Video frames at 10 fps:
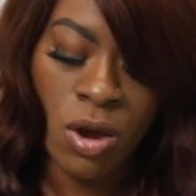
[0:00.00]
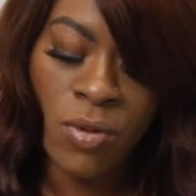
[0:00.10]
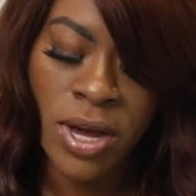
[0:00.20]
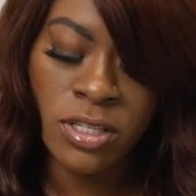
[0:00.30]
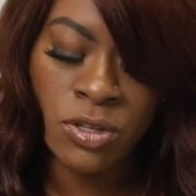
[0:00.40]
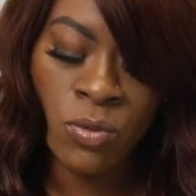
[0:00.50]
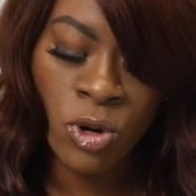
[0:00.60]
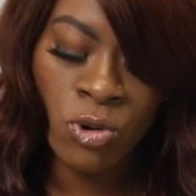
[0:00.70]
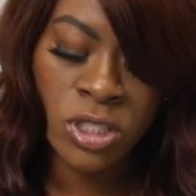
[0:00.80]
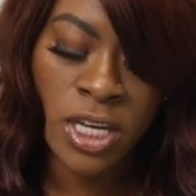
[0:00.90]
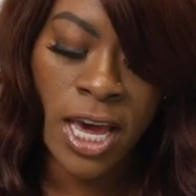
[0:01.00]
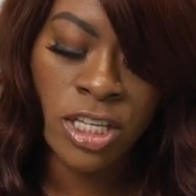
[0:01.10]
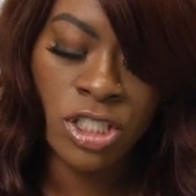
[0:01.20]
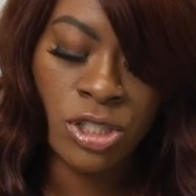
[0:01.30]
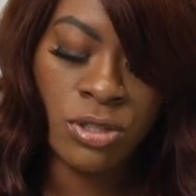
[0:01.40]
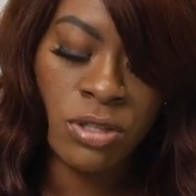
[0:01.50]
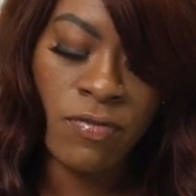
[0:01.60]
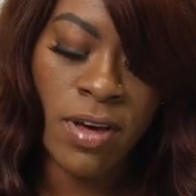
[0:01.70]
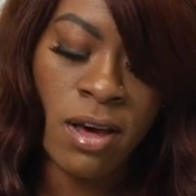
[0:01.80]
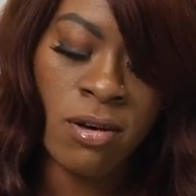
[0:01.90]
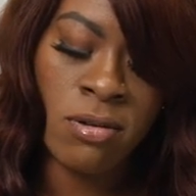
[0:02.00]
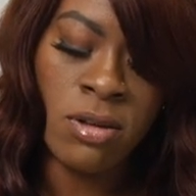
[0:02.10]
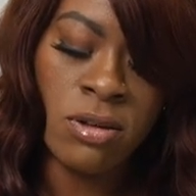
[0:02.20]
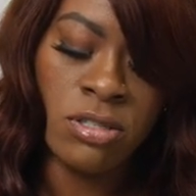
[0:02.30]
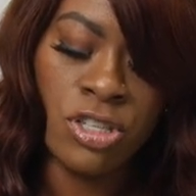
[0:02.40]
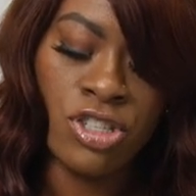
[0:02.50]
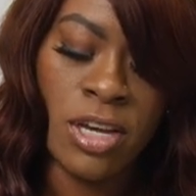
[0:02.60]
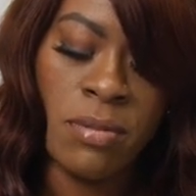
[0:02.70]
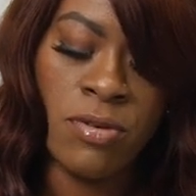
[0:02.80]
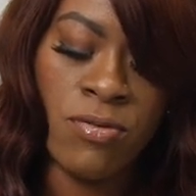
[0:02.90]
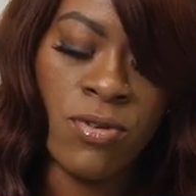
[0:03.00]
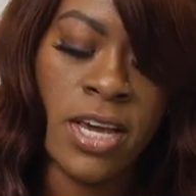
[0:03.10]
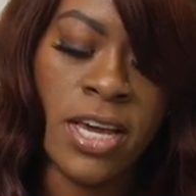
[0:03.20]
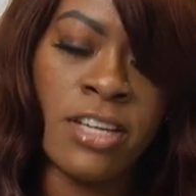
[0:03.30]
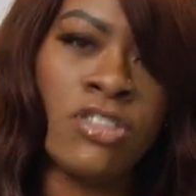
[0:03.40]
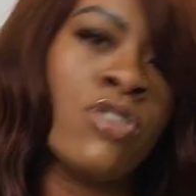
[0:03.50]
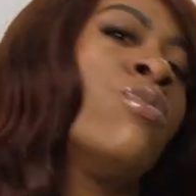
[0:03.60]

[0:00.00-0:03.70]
All right, so we're going to actually use the file to shape the free edge to